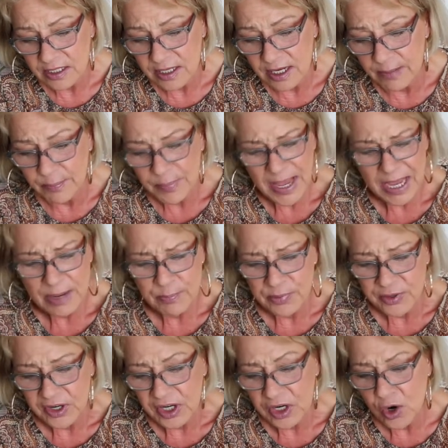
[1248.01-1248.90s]
A
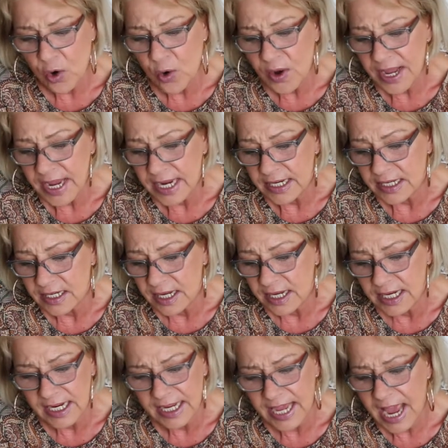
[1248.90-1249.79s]
paper, a coin,
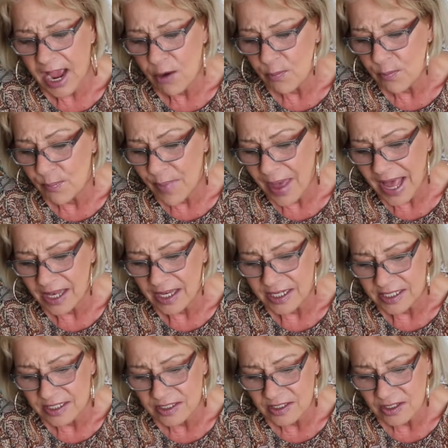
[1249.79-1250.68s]
an account
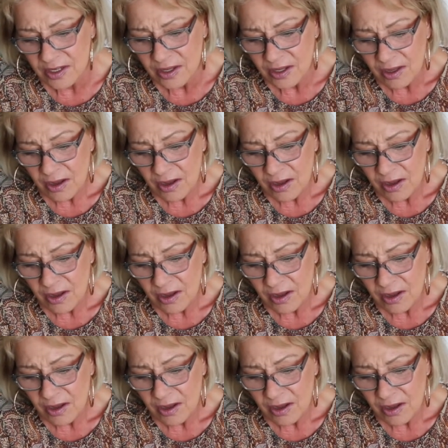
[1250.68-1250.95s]
balance.